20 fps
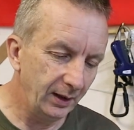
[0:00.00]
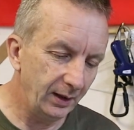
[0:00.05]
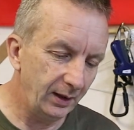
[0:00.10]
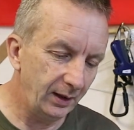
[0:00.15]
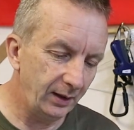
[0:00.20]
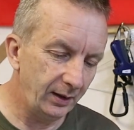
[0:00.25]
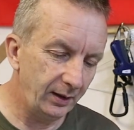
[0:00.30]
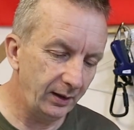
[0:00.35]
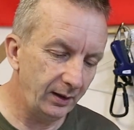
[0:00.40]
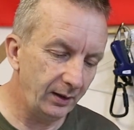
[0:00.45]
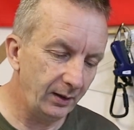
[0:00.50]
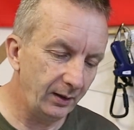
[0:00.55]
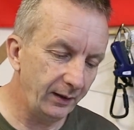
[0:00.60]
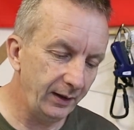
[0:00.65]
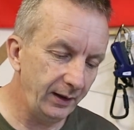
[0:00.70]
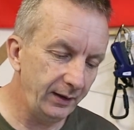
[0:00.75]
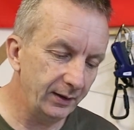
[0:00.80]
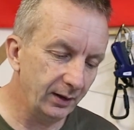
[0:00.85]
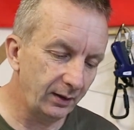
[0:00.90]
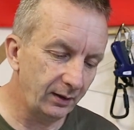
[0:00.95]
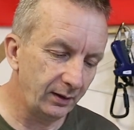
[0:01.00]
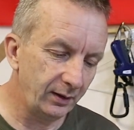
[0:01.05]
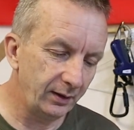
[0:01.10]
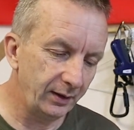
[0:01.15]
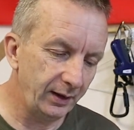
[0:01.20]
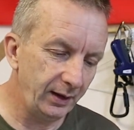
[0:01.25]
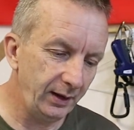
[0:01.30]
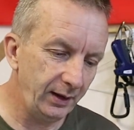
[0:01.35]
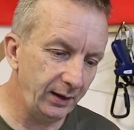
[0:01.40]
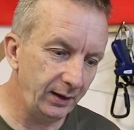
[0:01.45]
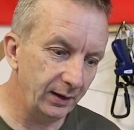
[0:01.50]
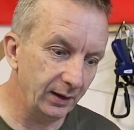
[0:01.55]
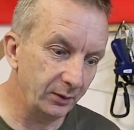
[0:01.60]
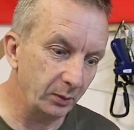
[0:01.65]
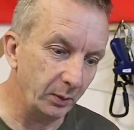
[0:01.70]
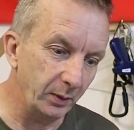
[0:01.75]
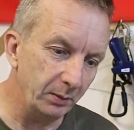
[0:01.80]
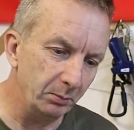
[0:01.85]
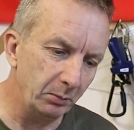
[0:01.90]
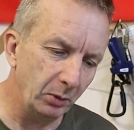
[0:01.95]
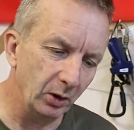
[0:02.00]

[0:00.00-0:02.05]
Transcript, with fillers: Uh, these are the uh, 20,